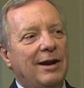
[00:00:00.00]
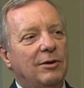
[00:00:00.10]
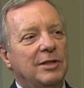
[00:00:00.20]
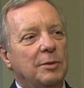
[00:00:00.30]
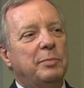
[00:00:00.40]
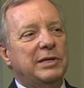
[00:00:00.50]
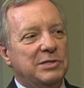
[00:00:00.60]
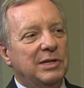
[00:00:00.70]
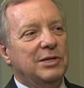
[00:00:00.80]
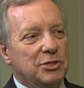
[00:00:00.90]
not only the big
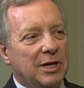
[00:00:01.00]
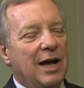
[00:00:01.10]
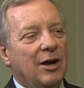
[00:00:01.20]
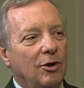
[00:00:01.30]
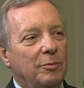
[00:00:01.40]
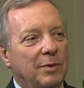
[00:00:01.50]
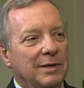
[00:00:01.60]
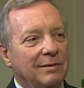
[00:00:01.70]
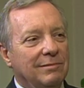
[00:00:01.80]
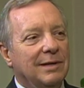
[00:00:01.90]
city of Chicago,
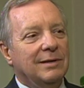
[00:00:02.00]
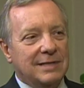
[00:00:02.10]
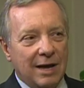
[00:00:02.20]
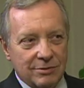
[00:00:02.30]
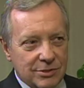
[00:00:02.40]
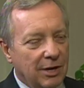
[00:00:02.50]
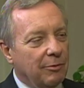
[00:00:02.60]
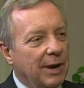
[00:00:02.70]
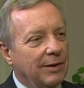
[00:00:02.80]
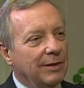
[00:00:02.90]
but little towns
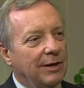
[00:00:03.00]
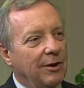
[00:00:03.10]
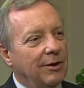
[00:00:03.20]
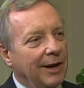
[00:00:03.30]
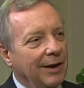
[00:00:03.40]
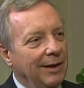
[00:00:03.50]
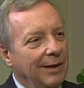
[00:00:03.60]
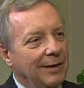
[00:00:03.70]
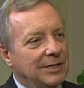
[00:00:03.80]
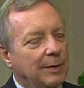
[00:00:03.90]
all around Illinois.
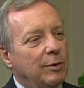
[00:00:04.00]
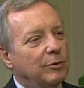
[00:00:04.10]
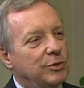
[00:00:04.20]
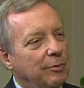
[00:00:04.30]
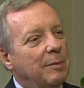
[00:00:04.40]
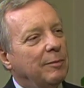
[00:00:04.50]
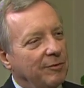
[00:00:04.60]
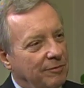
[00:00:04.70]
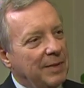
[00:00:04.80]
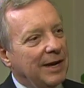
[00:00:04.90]
Tell me what you
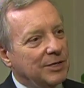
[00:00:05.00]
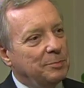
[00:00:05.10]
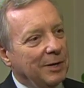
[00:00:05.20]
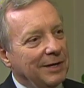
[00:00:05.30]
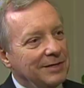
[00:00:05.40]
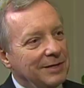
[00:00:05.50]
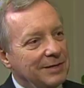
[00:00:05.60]
remember from that experience.